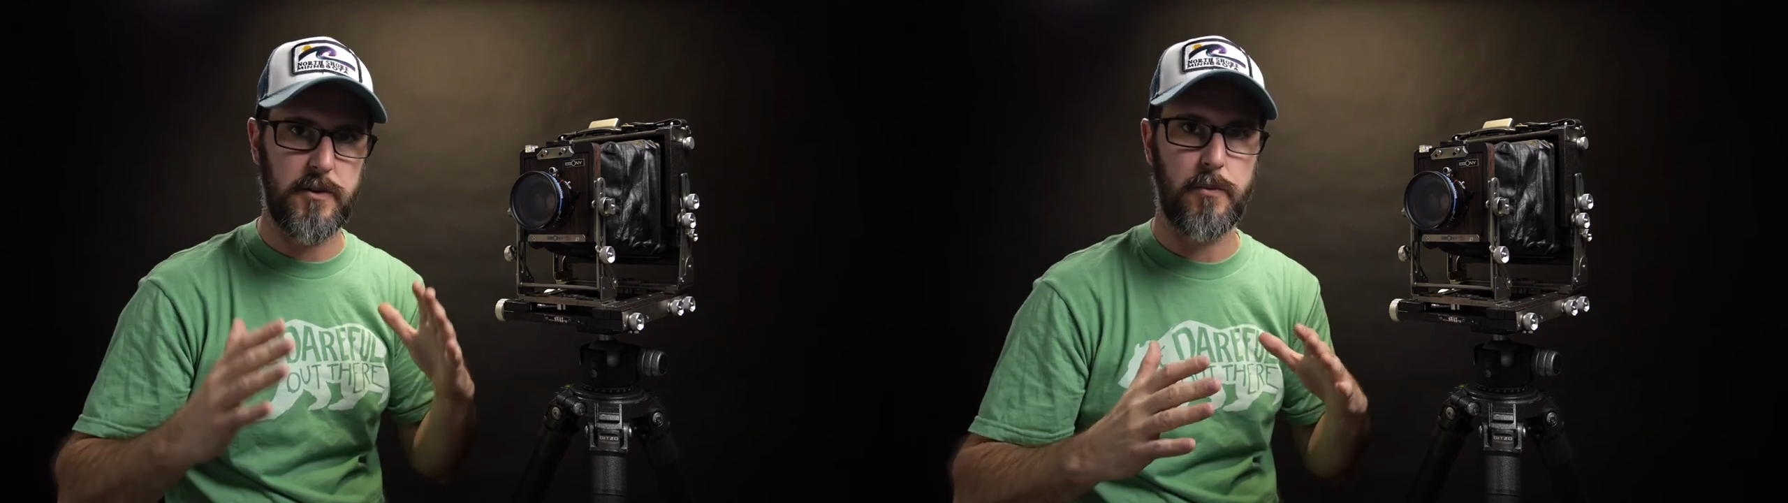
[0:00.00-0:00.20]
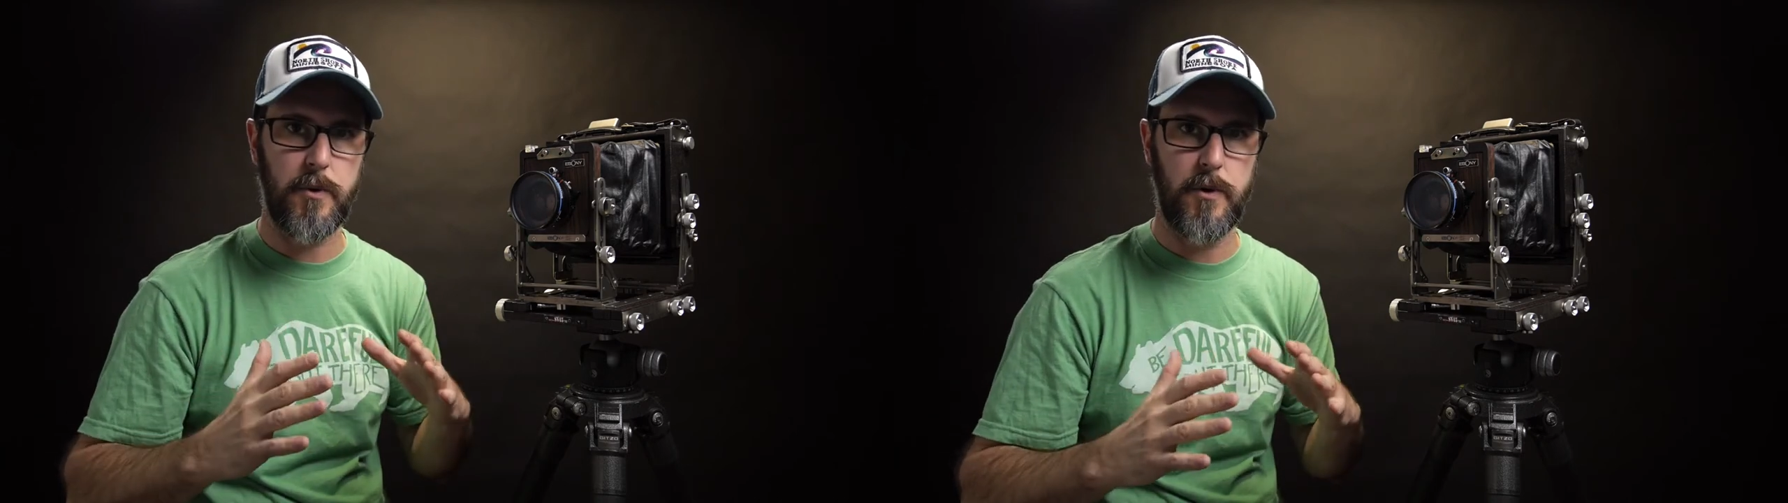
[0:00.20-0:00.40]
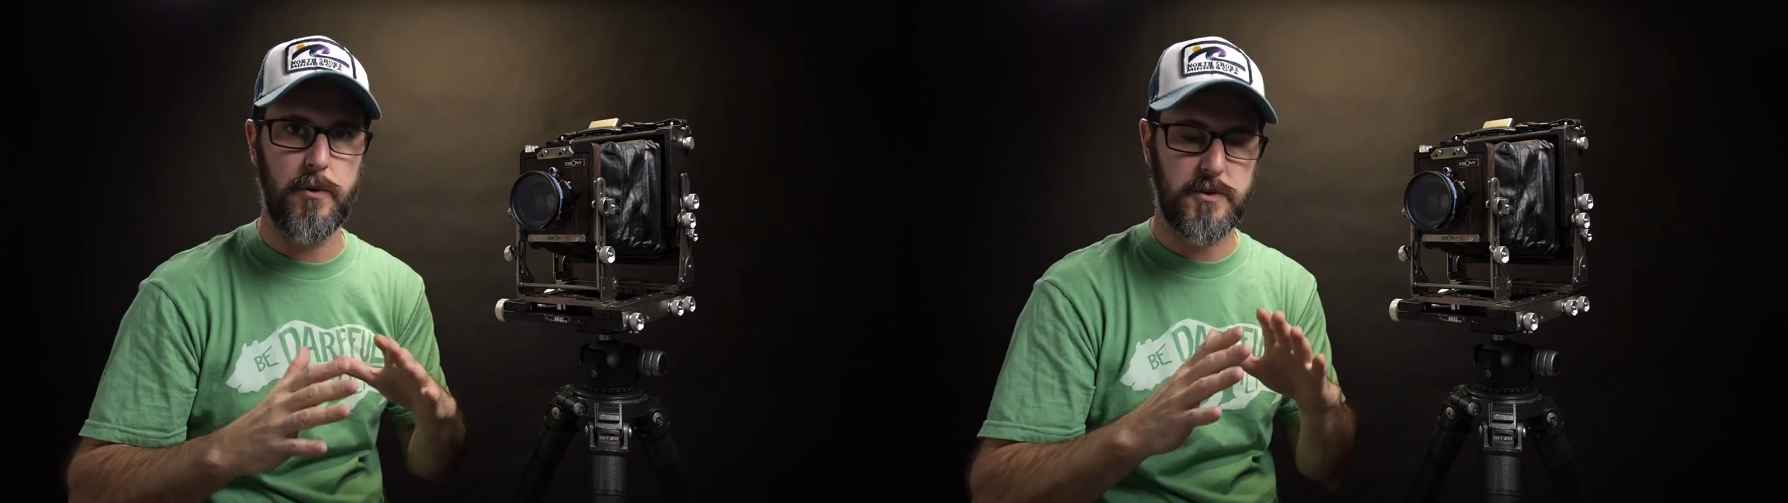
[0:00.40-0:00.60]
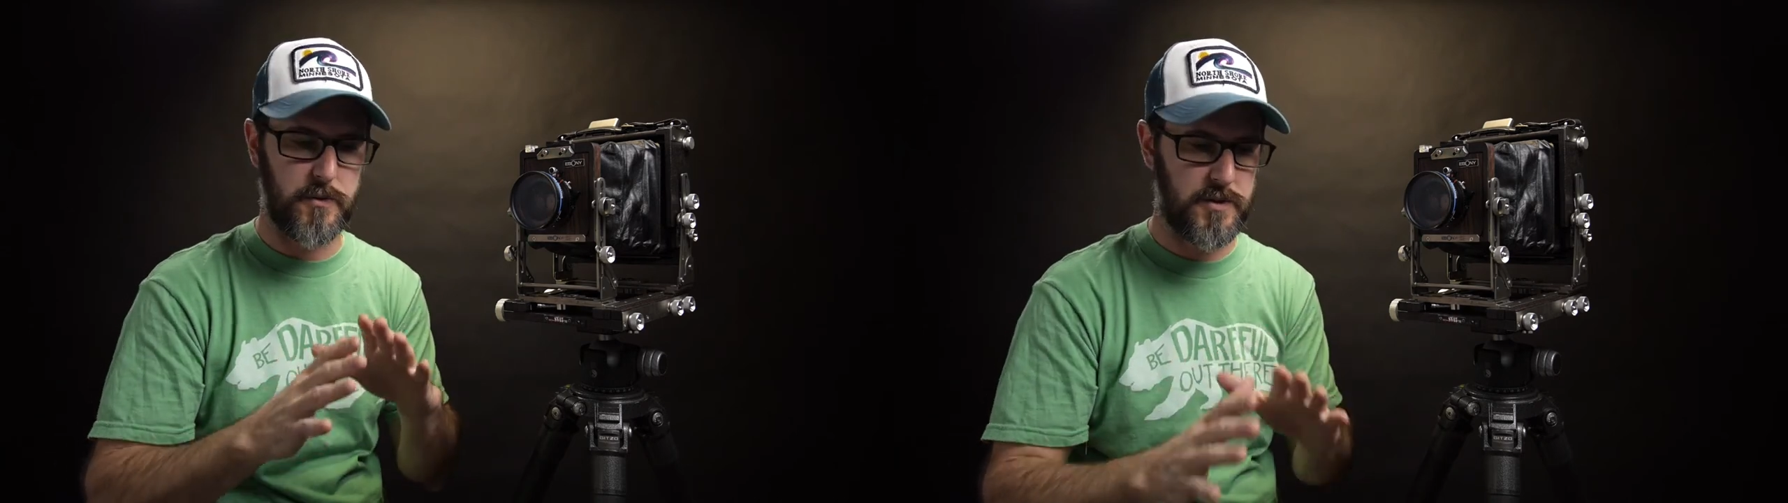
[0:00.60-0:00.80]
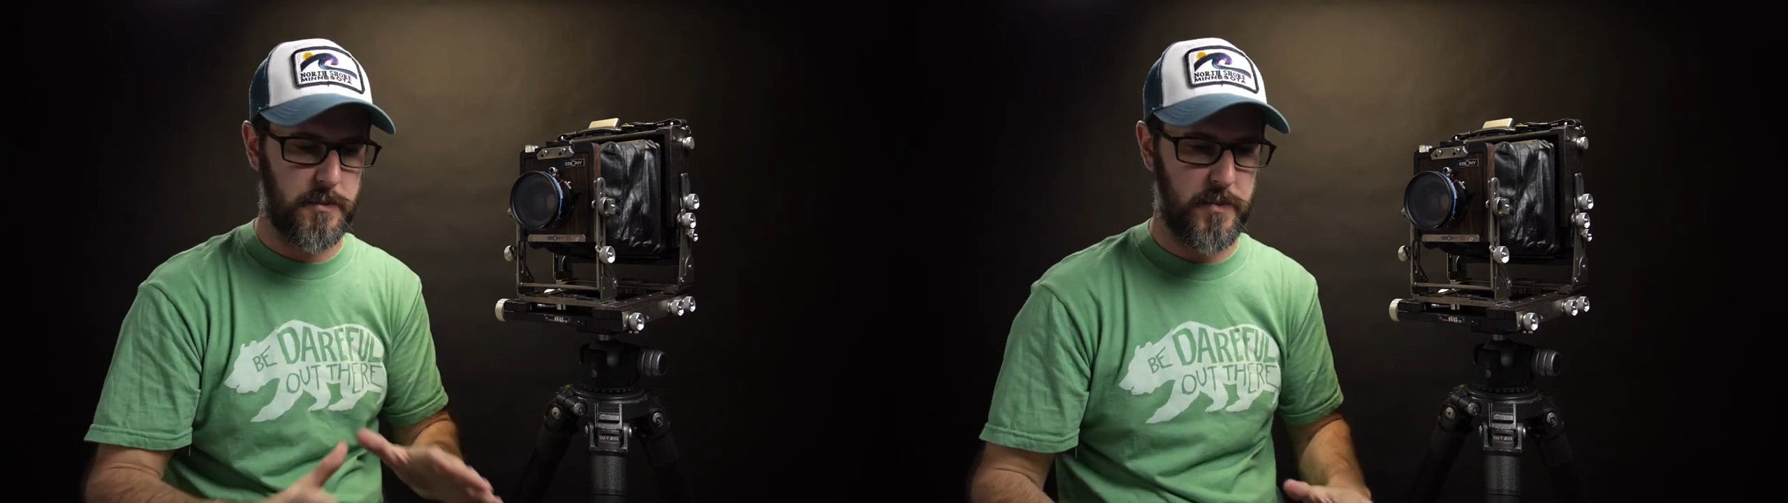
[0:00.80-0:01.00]
the roots
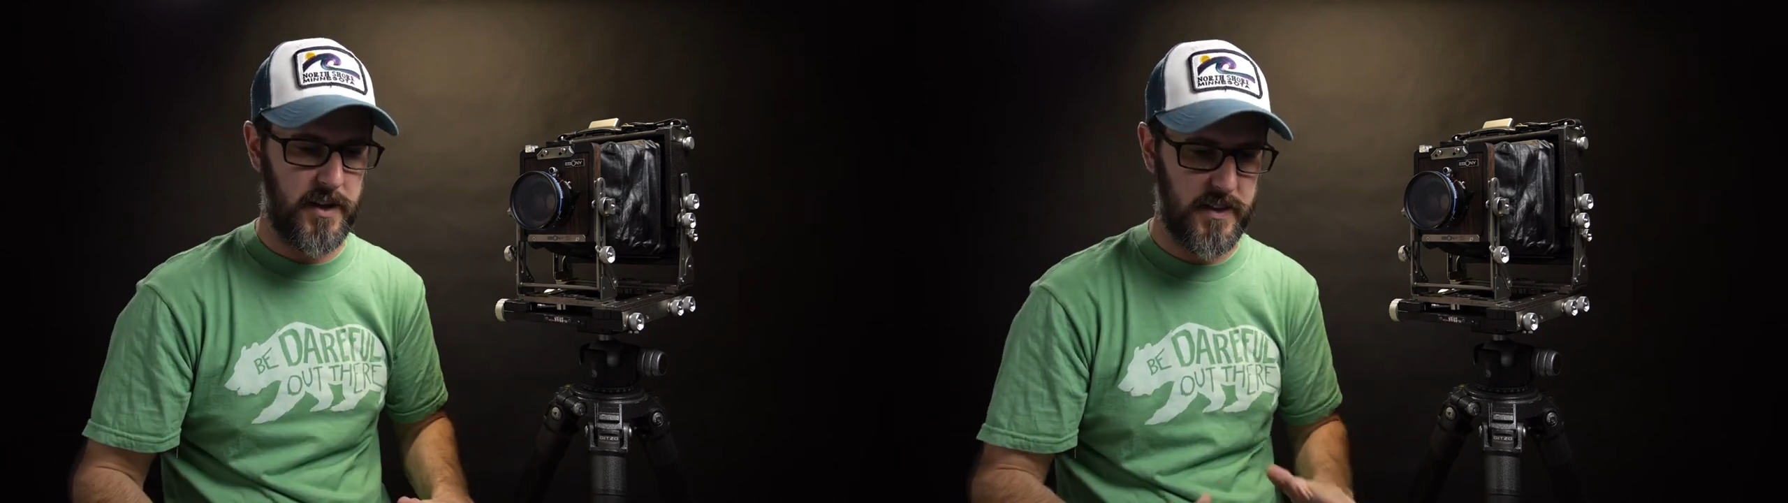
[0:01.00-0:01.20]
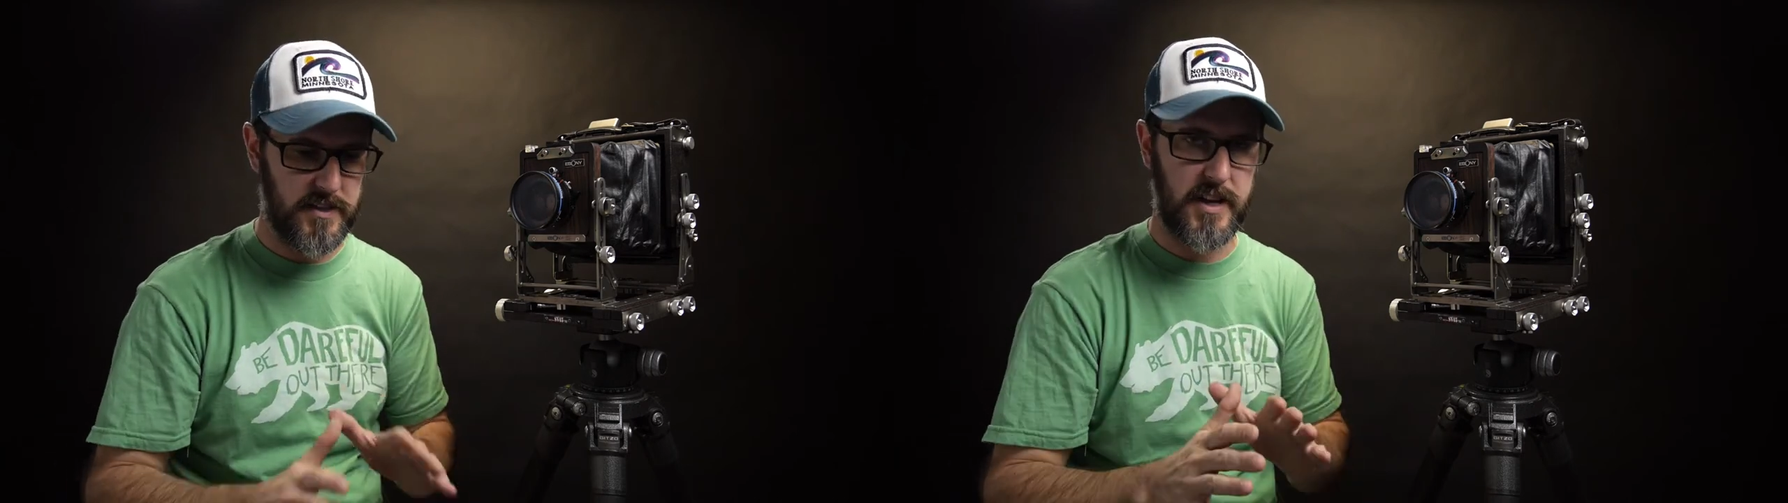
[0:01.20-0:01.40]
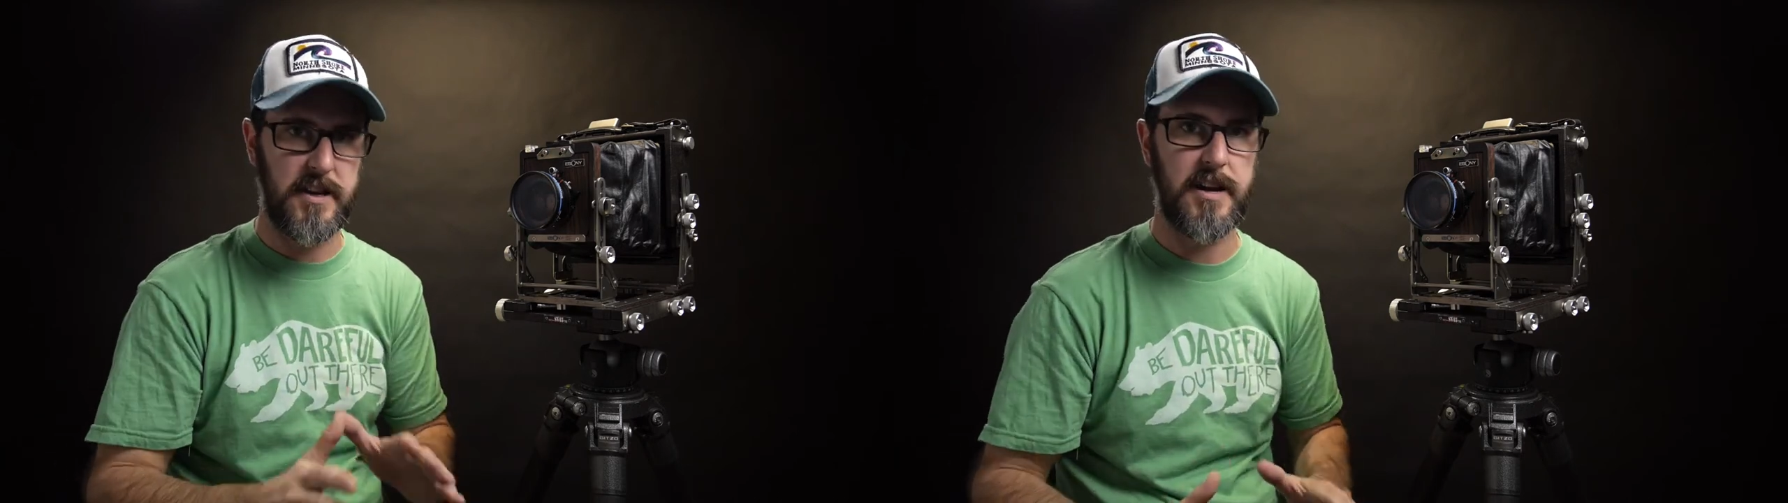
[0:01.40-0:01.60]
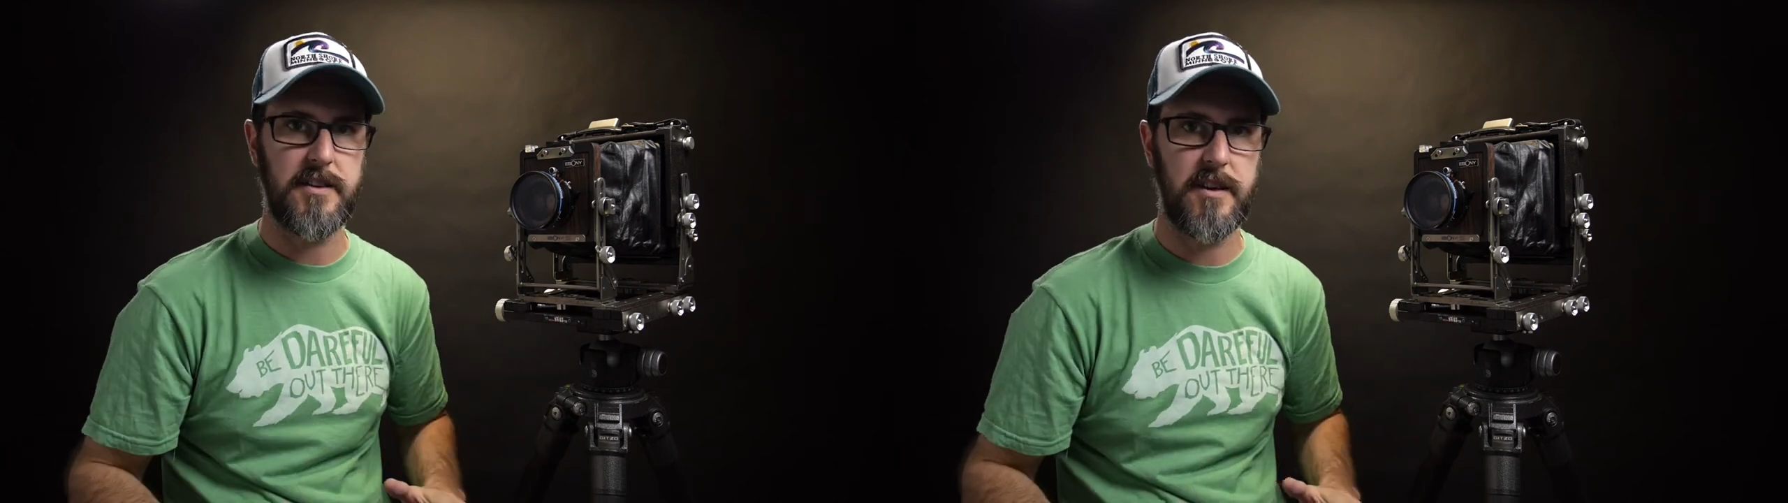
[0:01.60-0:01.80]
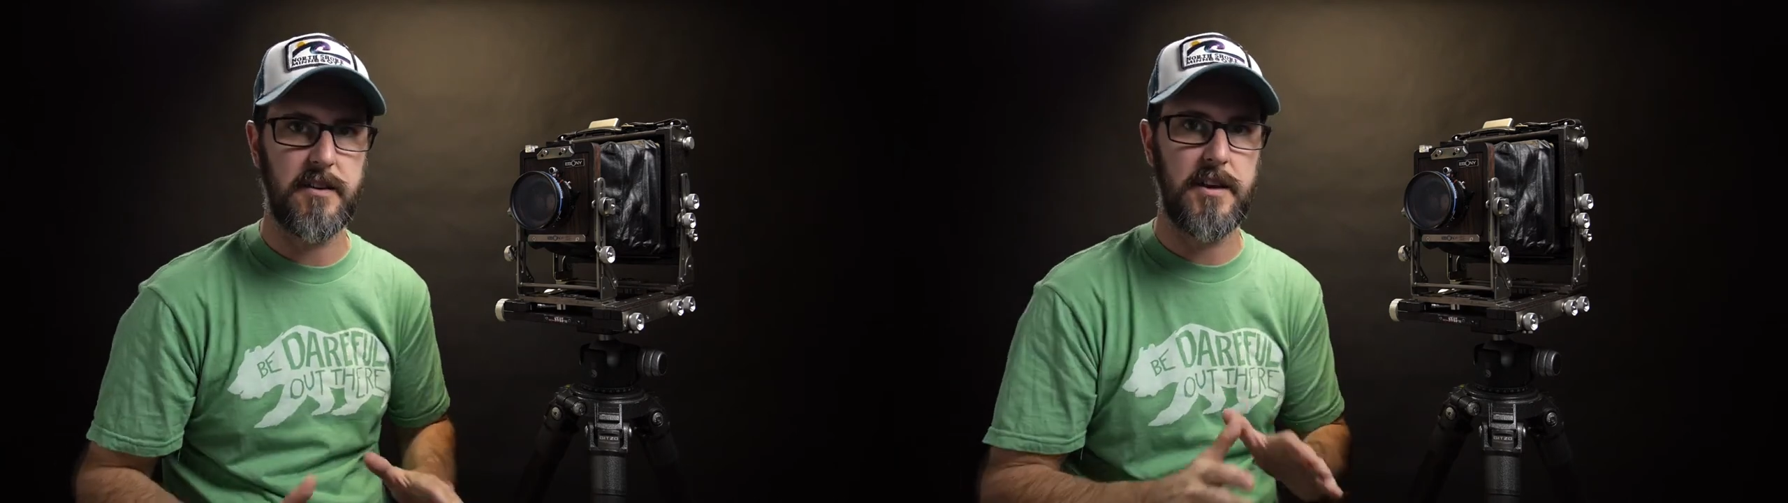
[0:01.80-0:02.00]
or something that's
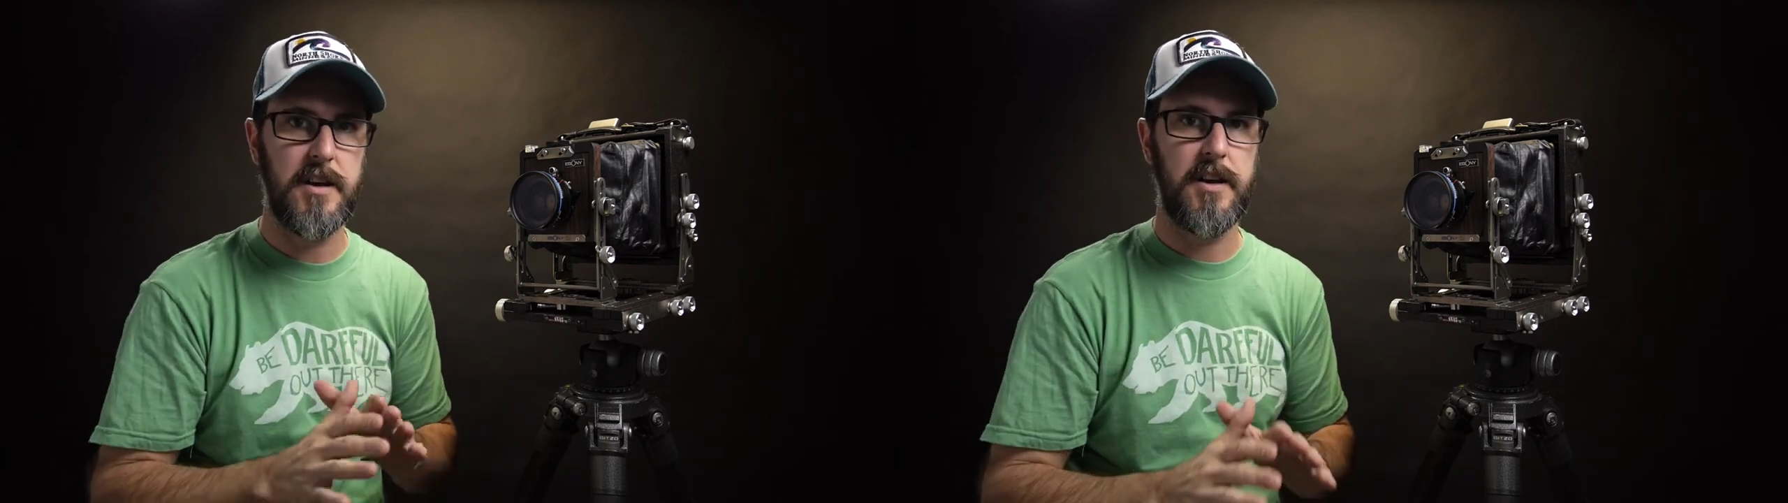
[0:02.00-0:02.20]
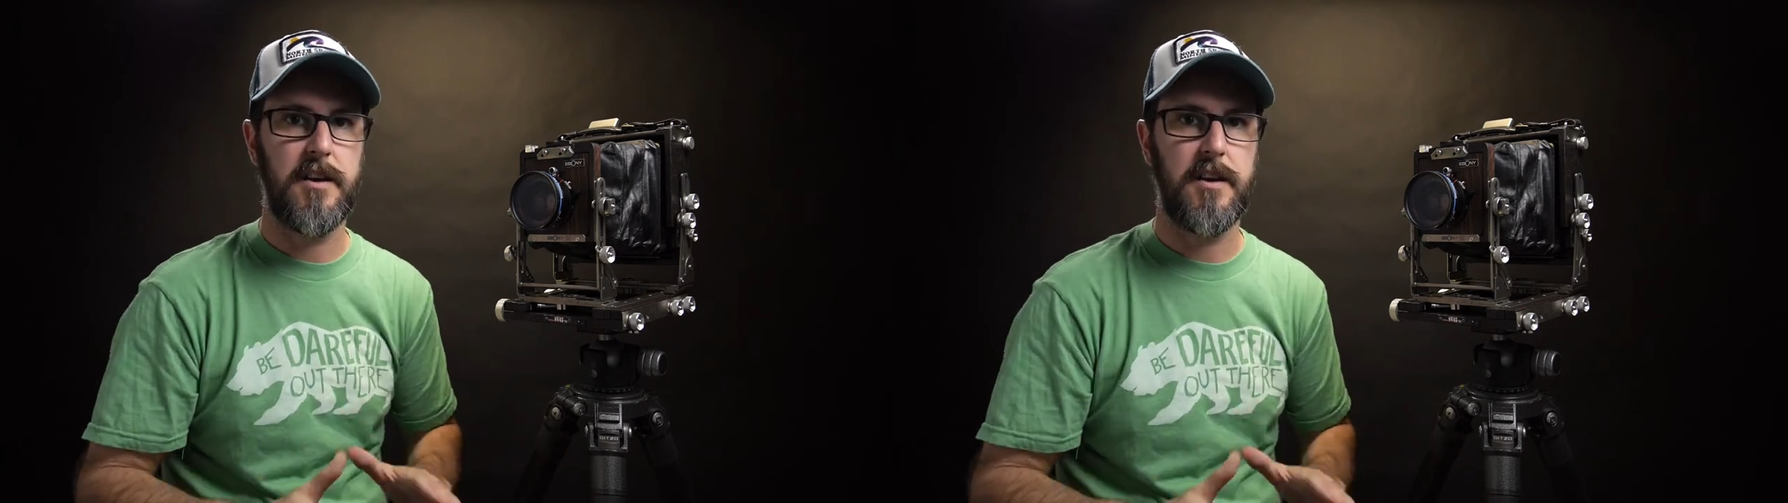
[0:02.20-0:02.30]
connecting,